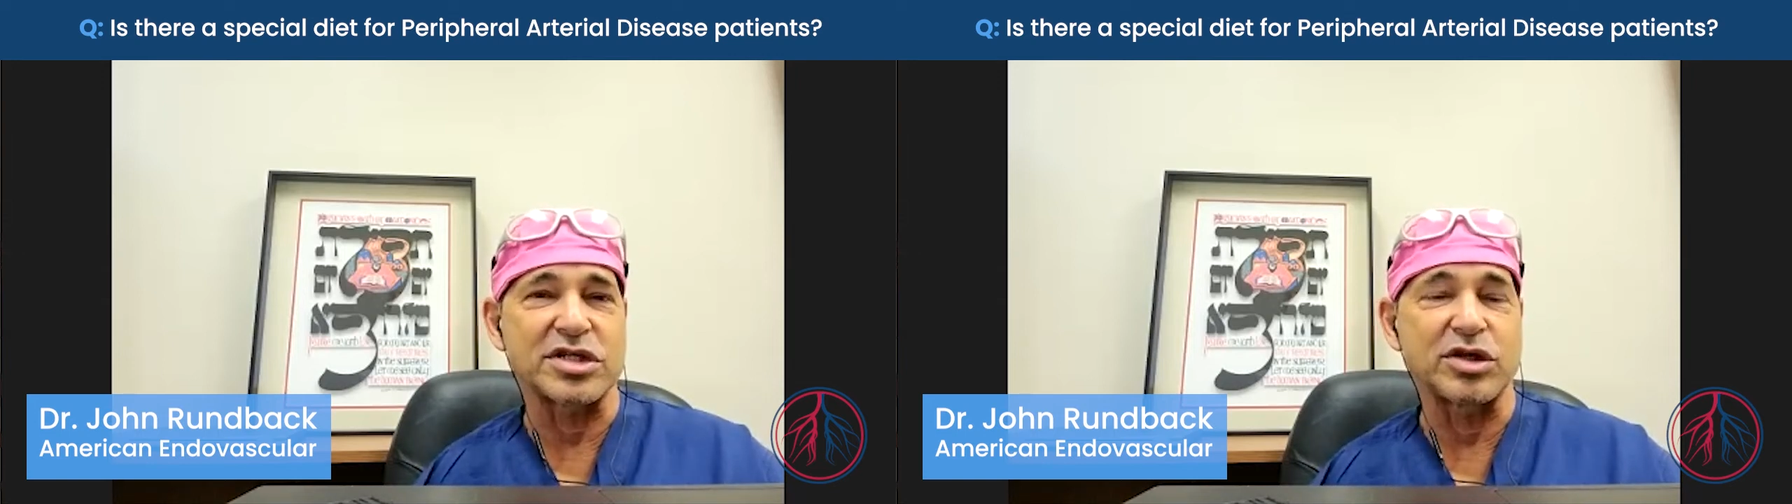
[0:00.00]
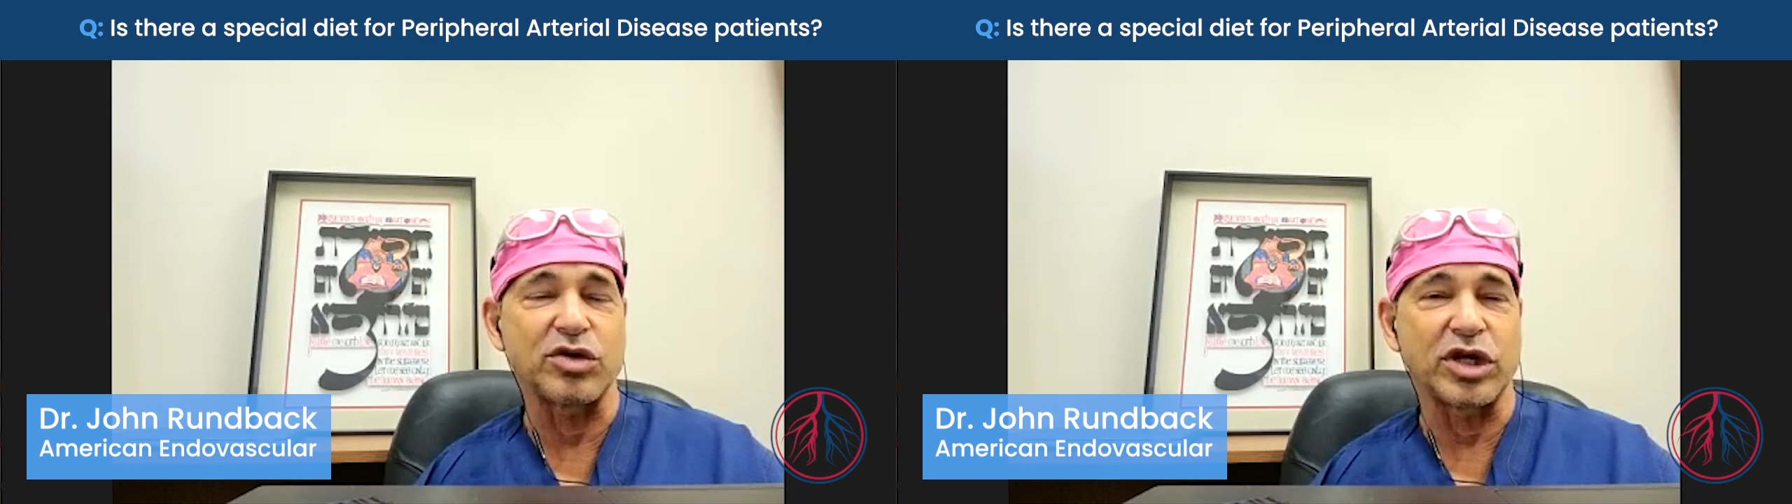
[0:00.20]

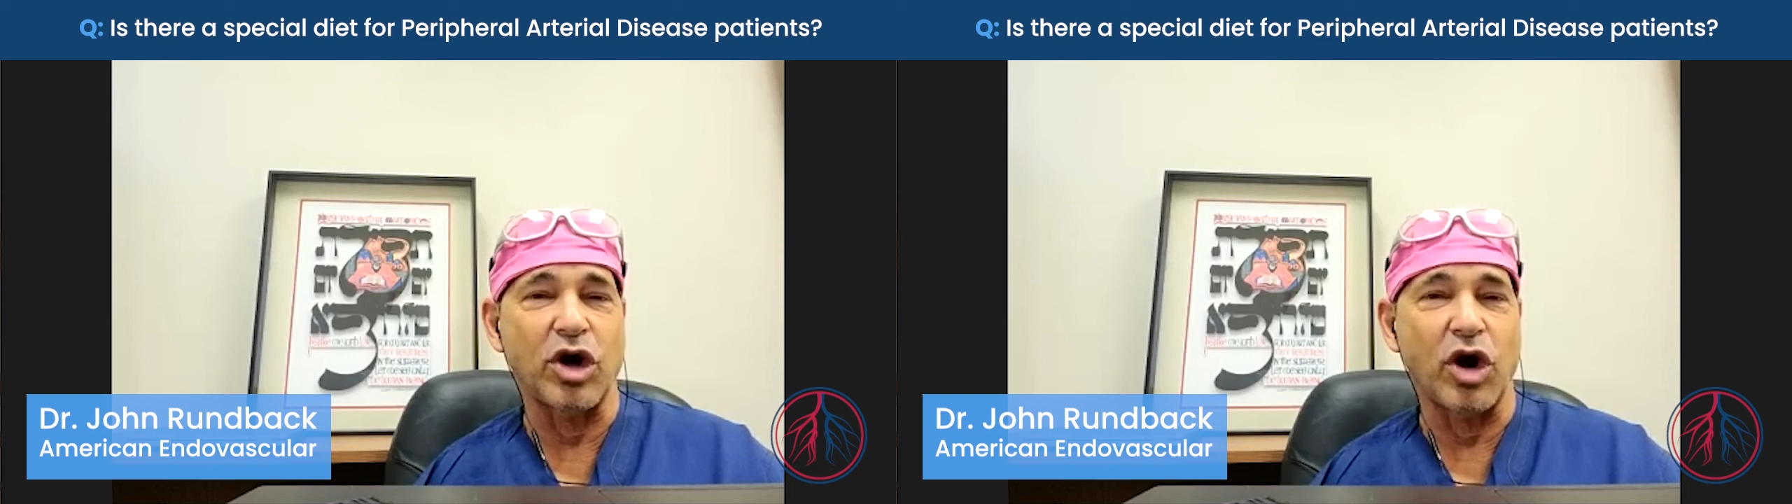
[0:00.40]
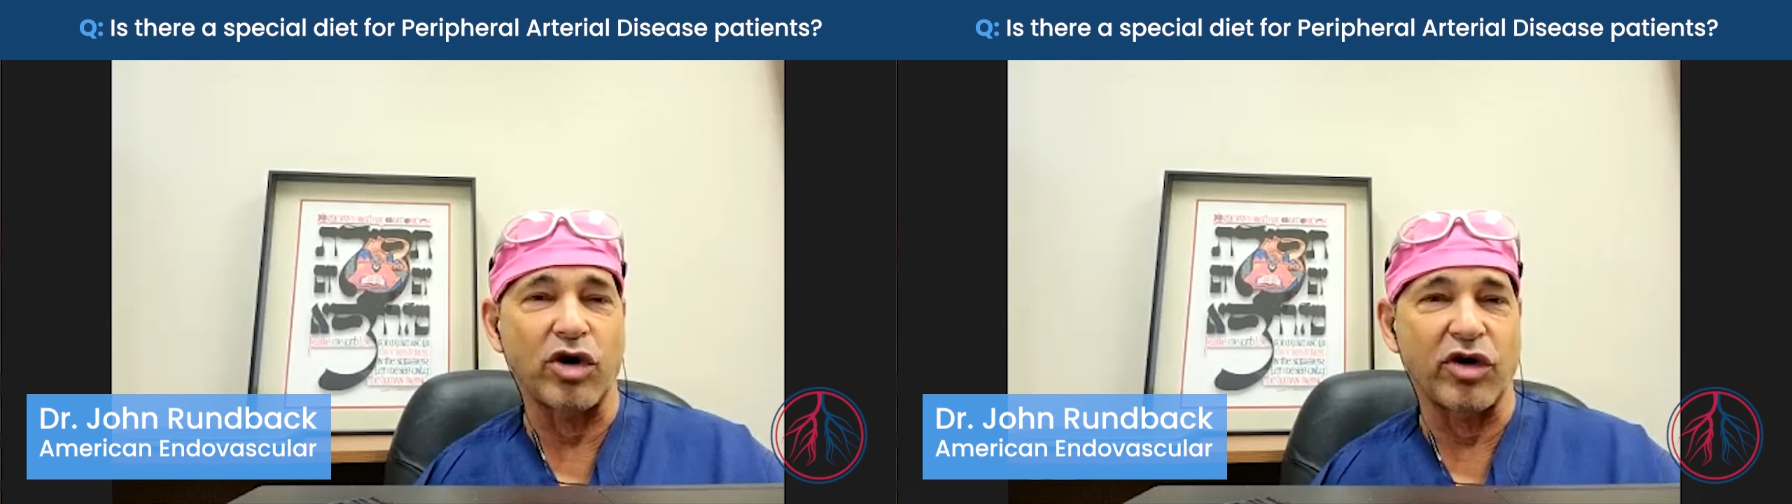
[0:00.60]
including
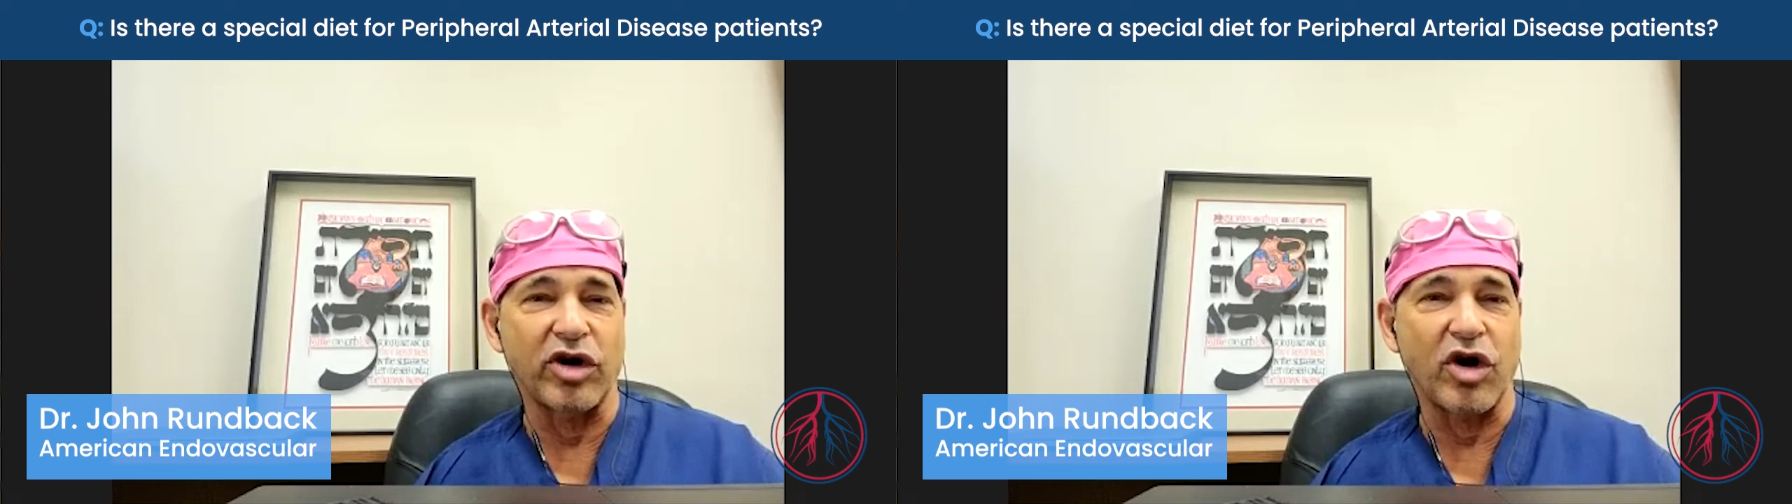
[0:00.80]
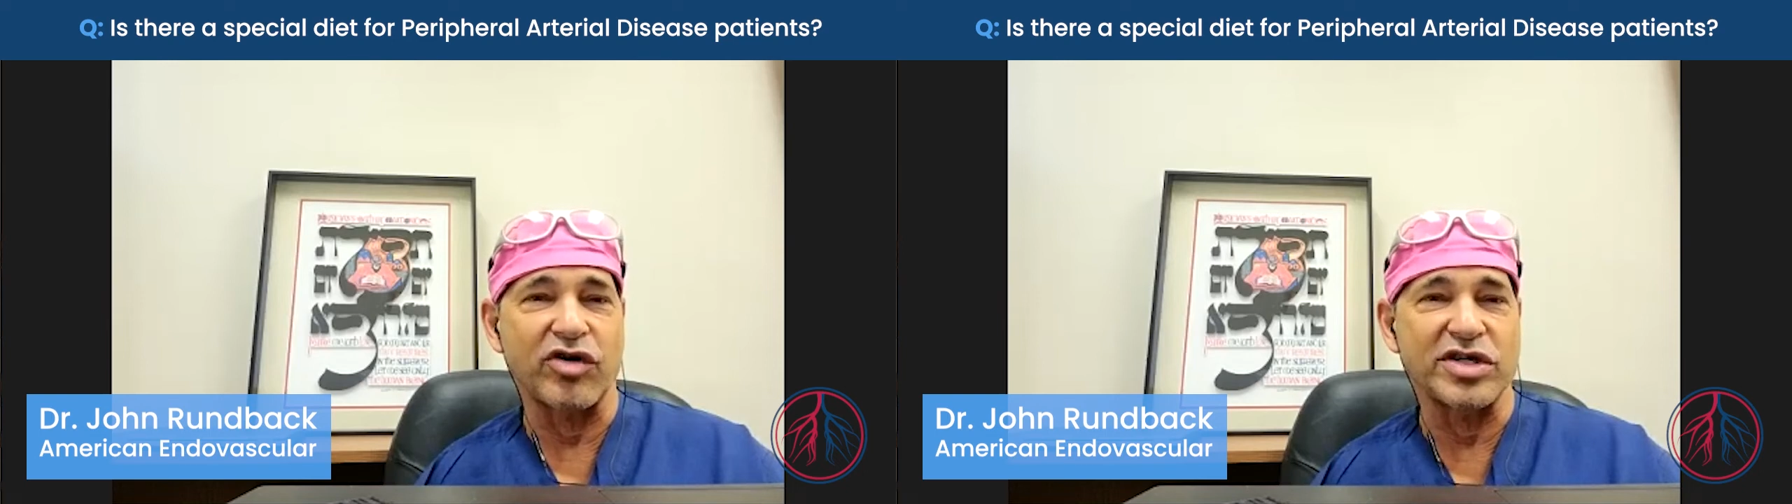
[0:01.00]
coronary
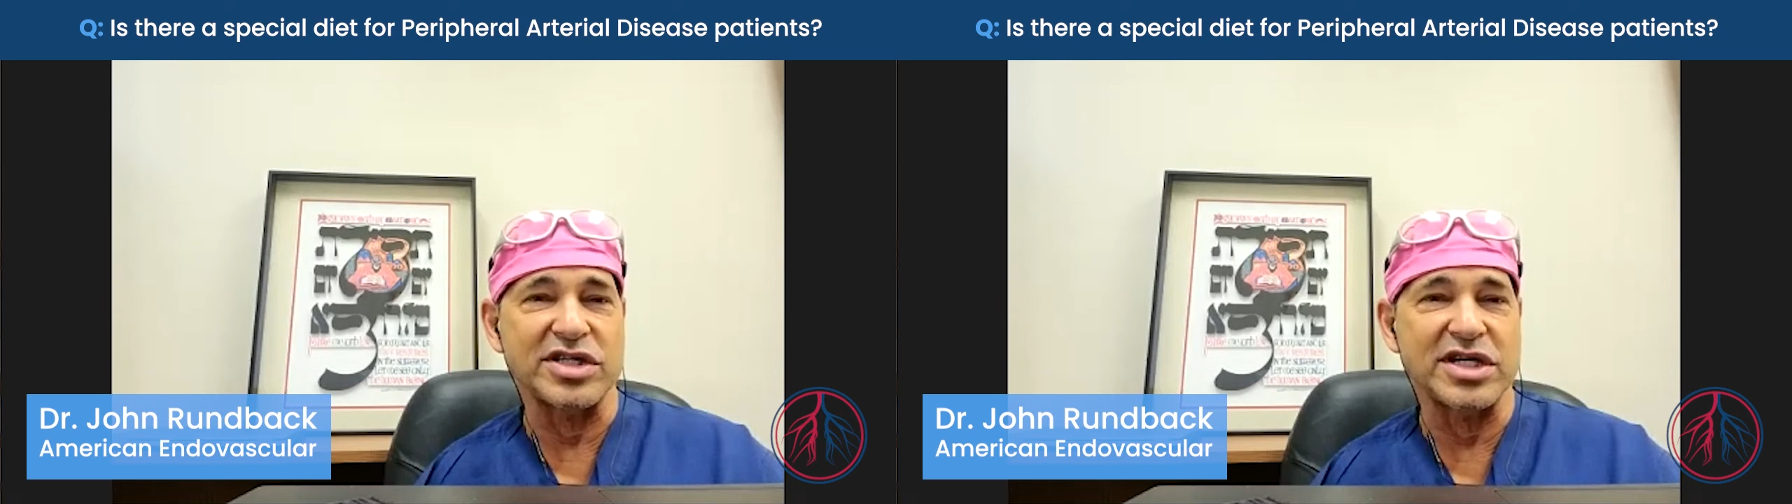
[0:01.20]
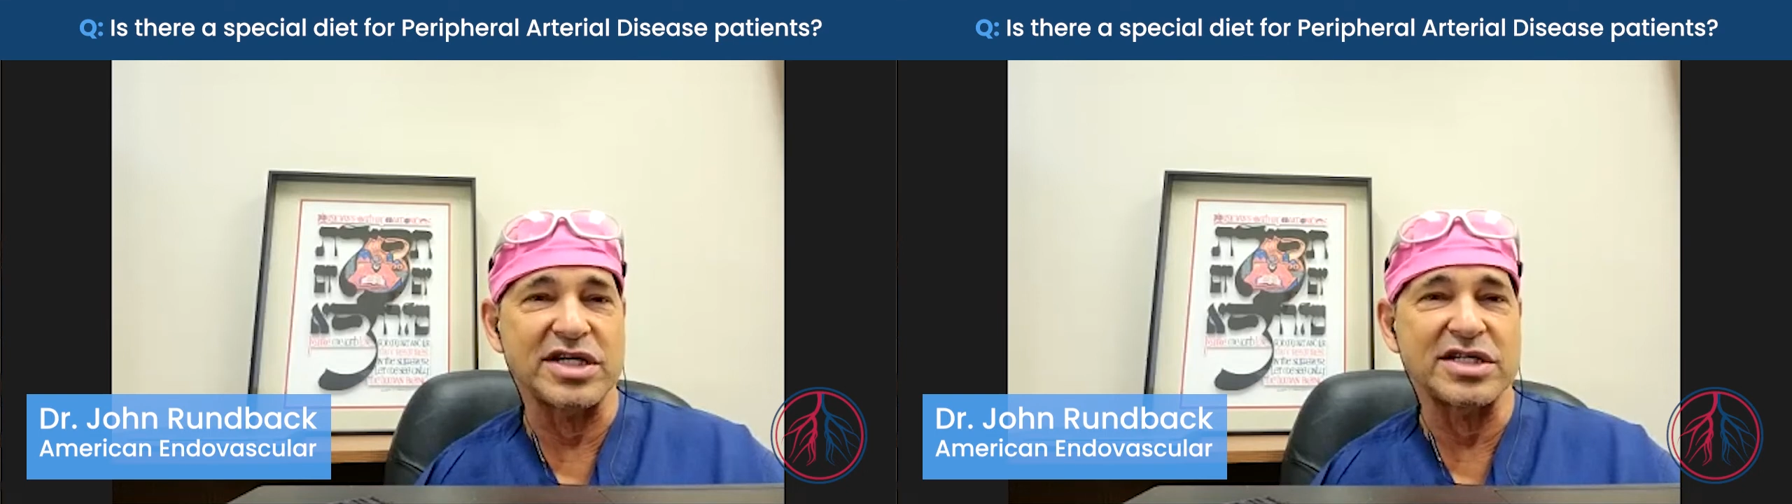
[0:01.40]
artery
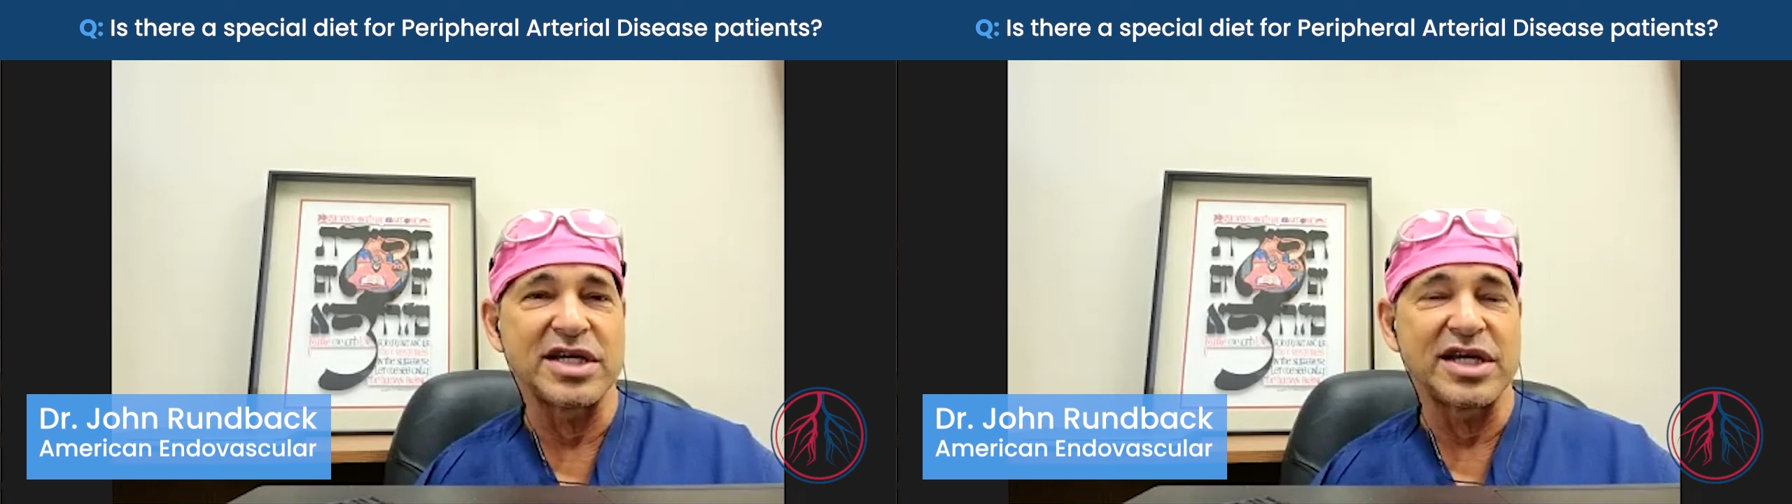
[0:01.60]
disease